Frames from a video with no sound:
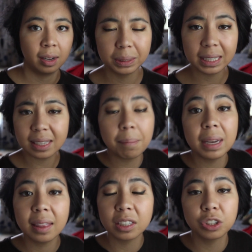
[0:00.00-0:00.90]
But does that
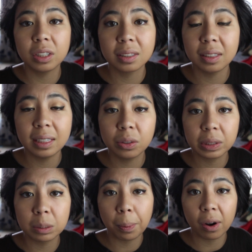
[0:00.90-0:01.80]
mean that she doesn't need to
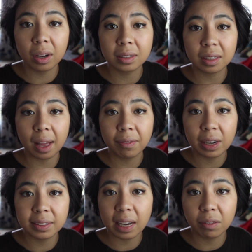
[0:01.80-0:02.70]
experience life
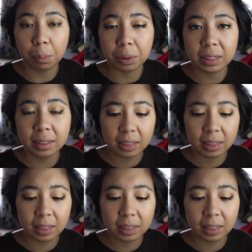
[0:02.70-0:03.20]
outside of a prison